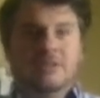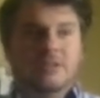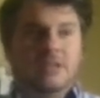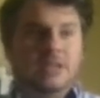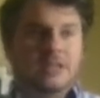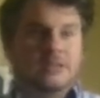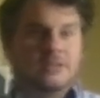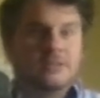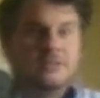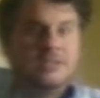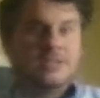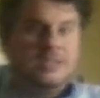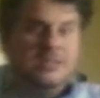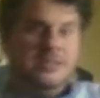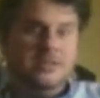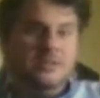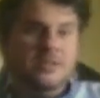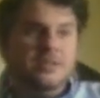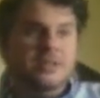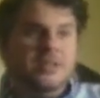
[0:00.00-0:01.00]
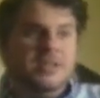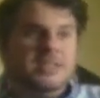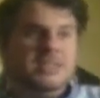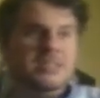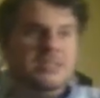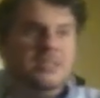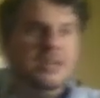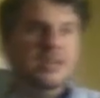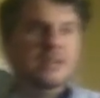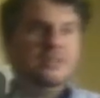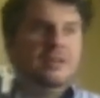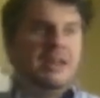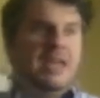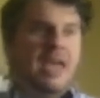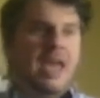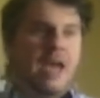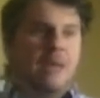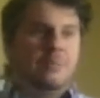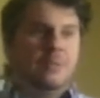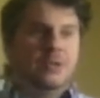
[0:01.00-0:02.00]
like there's still this thing that
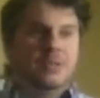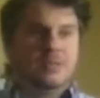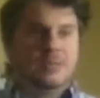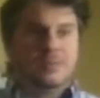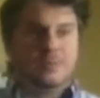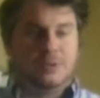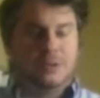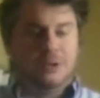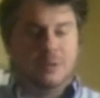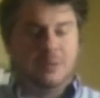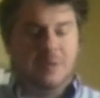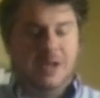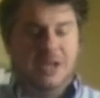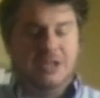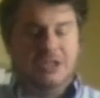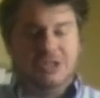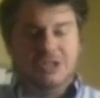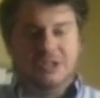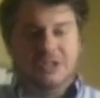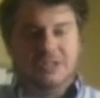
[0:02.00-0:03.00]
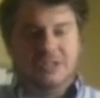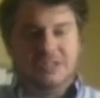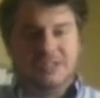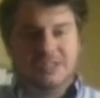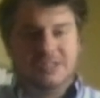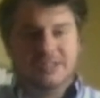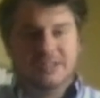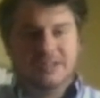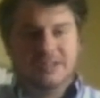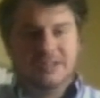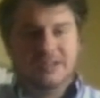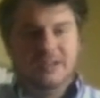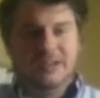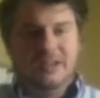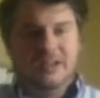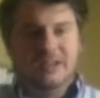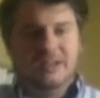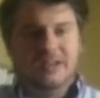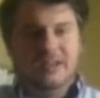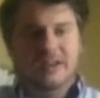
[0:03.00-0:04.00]
happens for their patients.
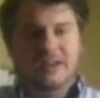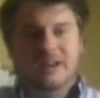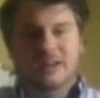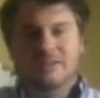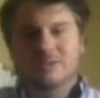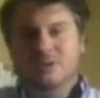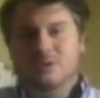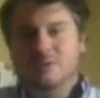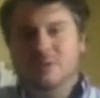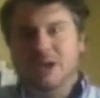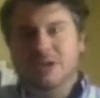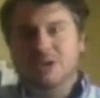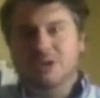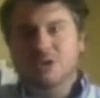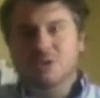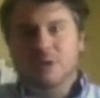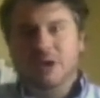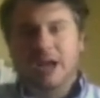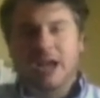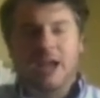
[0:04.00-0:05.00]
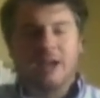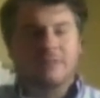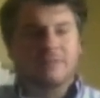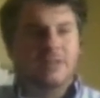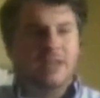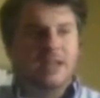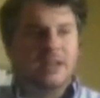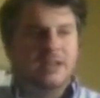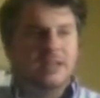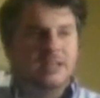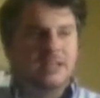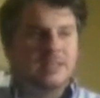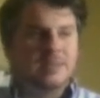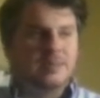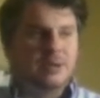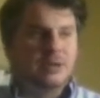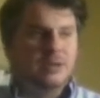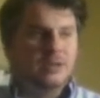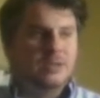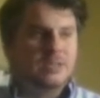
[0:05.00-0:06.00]
And I don't know about you, but I have that
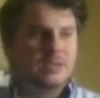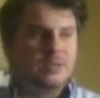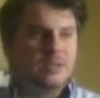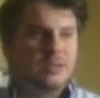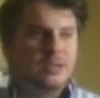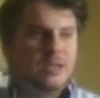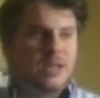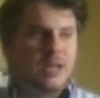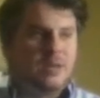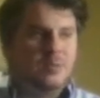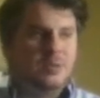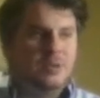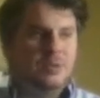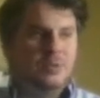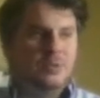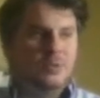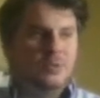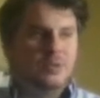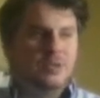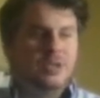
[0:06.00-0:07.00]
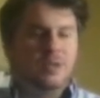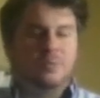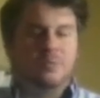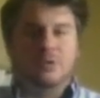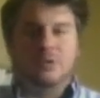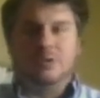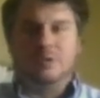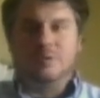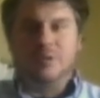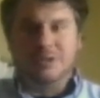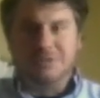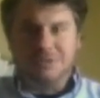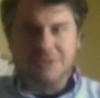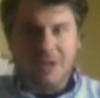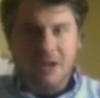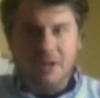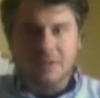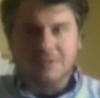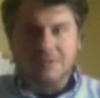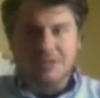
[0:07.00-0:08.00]
experience with a lot of people when they approach
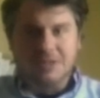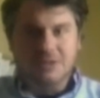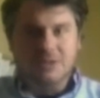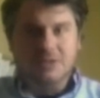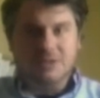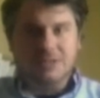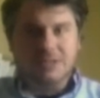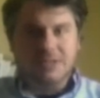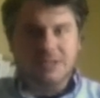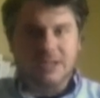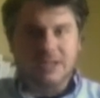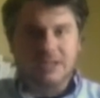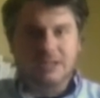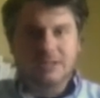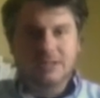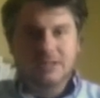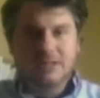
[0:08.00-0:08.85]
mental health too. It's like